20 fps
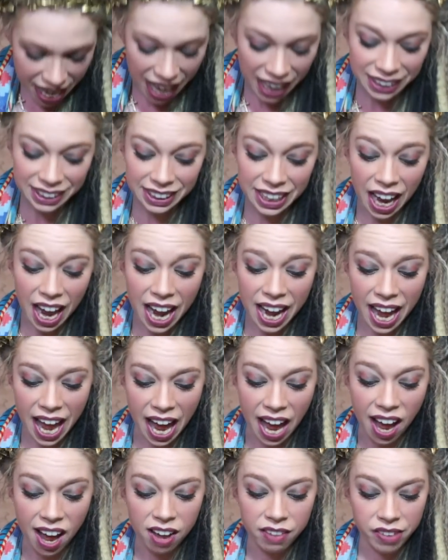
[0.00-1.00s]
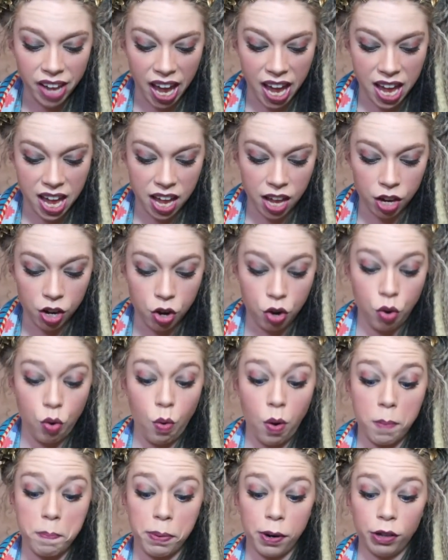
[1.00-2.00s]
Next, I have a
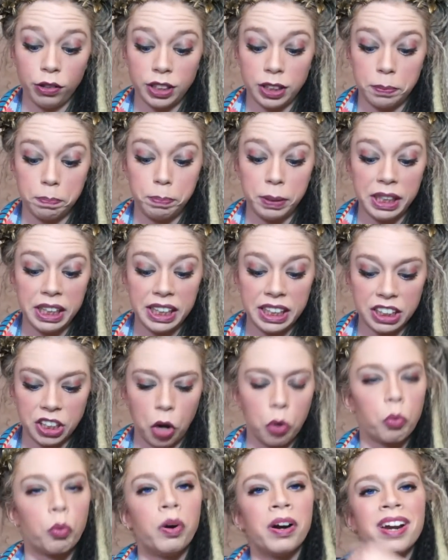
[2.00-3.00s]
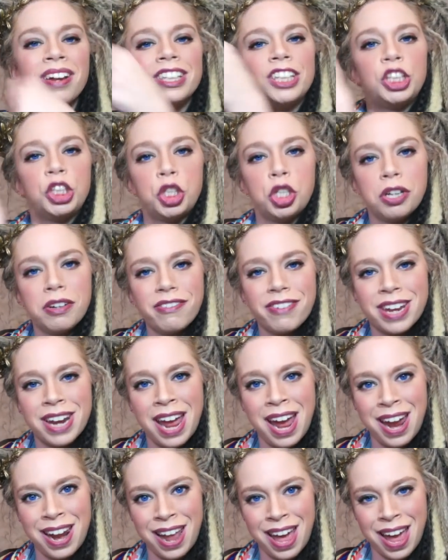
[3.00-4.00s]
new Burt's Bees
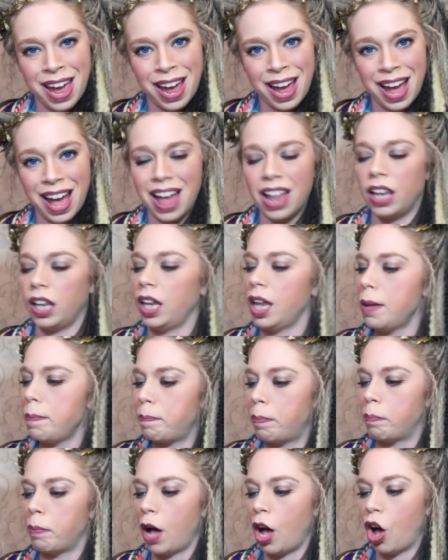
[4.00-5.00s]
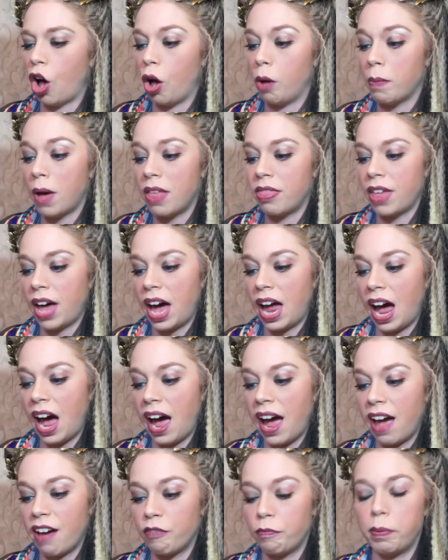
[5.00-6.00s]
Rejuvenating Lip Balm that
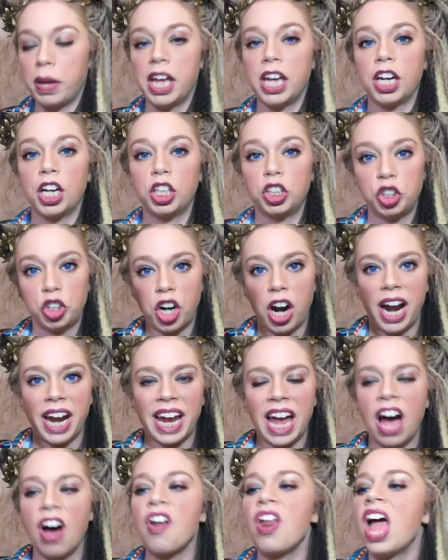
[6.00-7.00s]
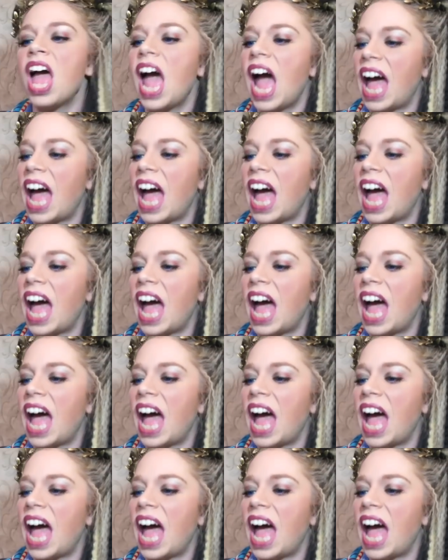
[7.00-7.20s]
I have been trying out.